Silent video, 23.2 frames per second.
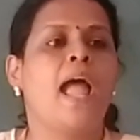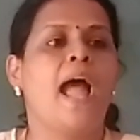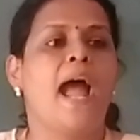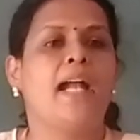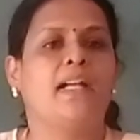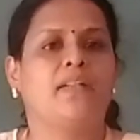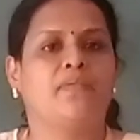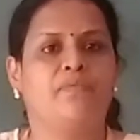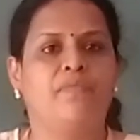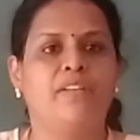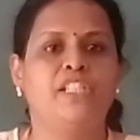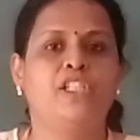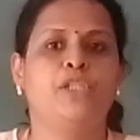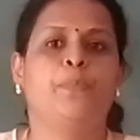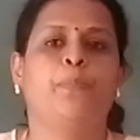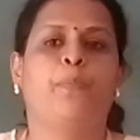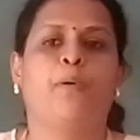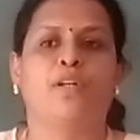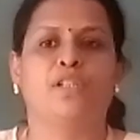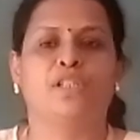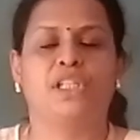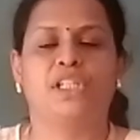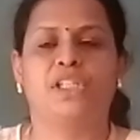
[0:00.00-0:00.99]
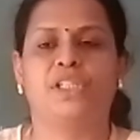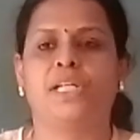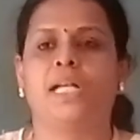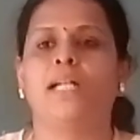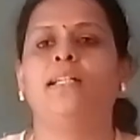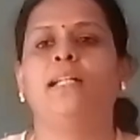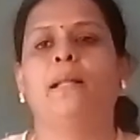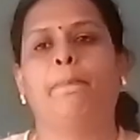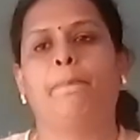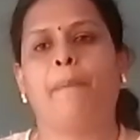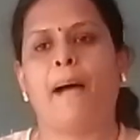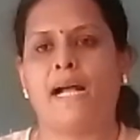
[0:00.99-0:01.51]
At which
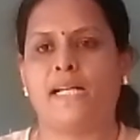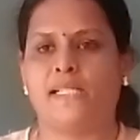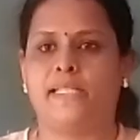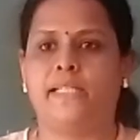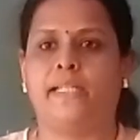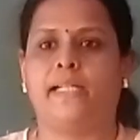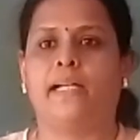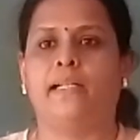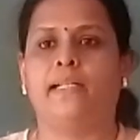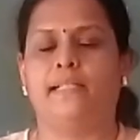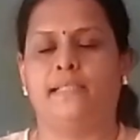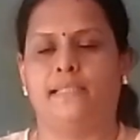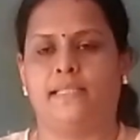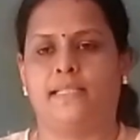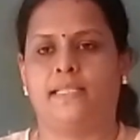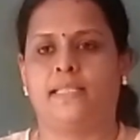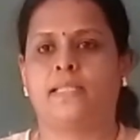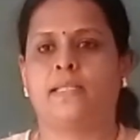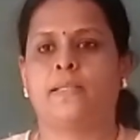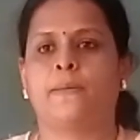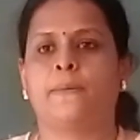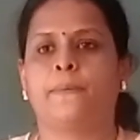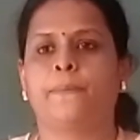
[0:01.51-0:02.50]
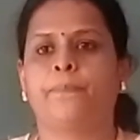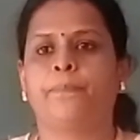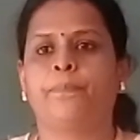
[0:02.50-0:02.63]
position the particle is.